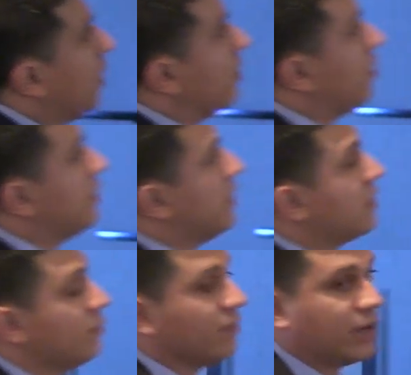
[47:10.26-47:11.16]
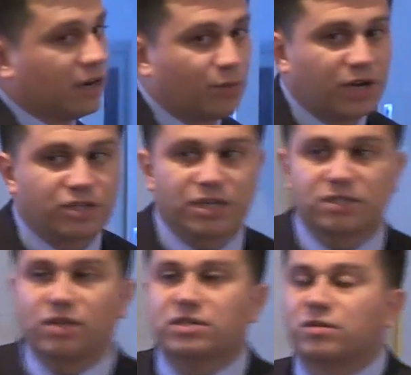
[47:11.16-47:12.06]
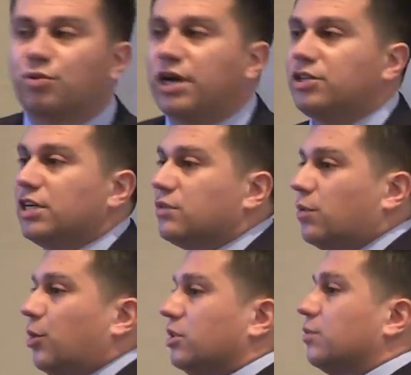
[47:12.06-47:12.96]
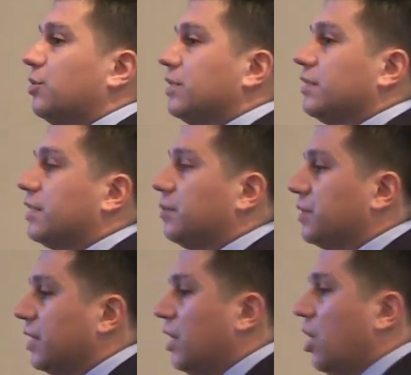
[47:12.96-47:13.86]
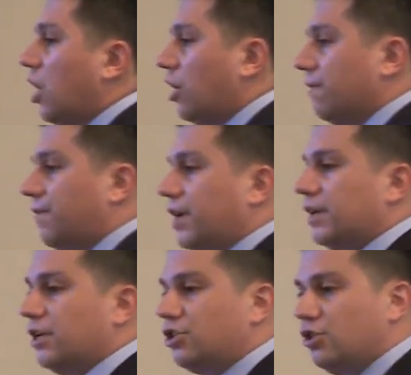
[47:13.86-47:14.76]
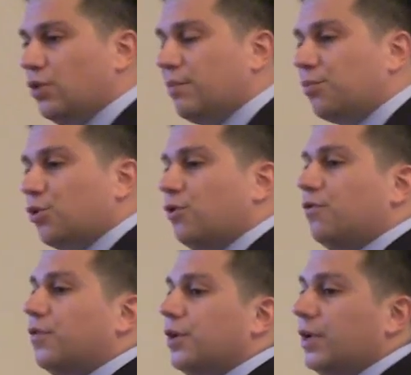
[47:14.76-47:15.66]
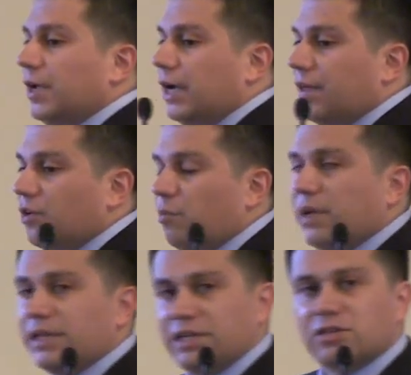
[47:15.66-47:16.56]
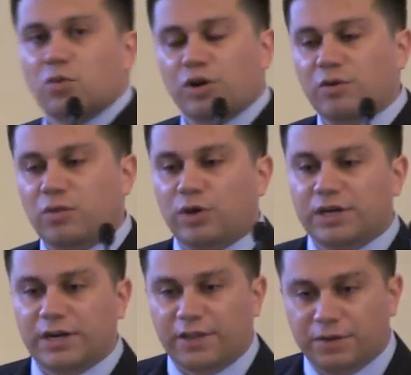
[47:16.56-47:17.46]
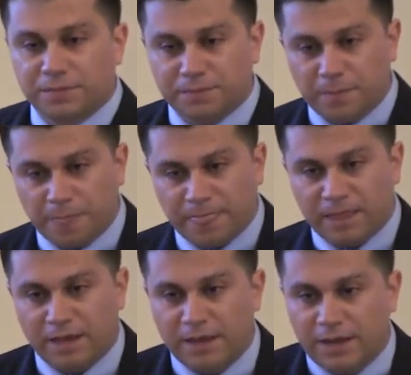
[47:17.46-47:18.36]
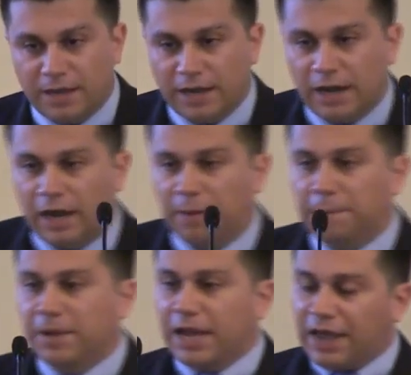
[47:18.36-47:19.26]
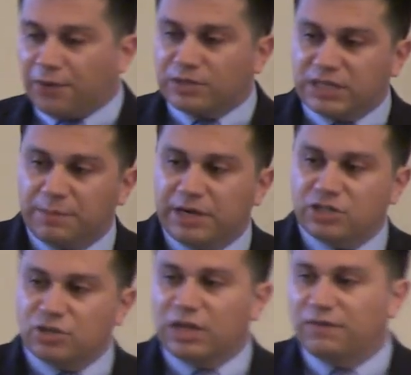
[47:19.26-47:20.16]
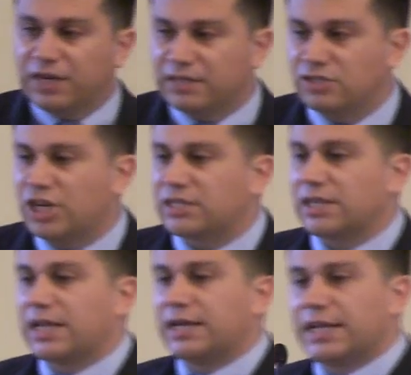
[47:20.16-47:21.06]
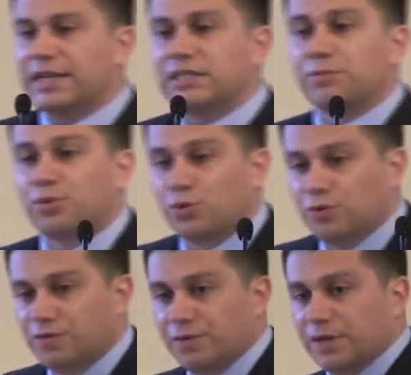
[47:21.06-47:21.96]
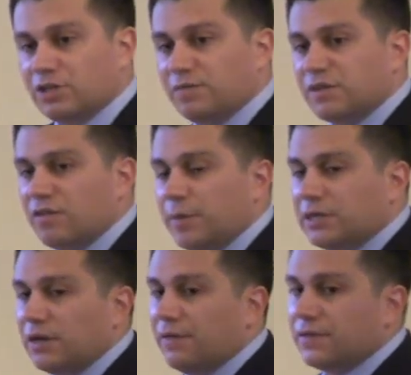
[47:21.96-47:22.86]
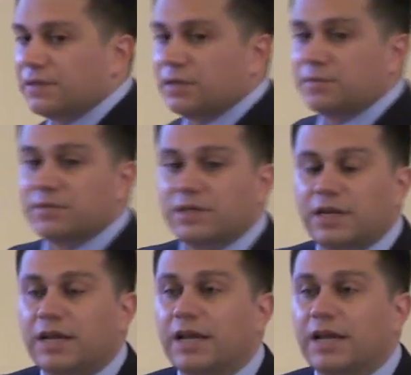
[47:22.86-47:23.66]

100 system of care projects. So these are projects where multiple systems are funded to improve uh, their ability to work with one another. Um, and there's some initial evidence suggesting that kids improve in terms of their mental health systems.